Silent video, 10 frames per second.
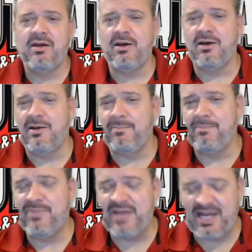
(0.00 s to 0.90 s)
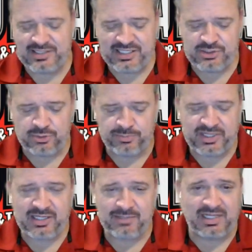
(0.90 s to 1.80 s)
That diesel
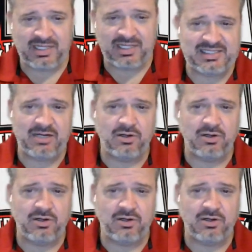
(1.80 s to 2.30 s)
pickup class,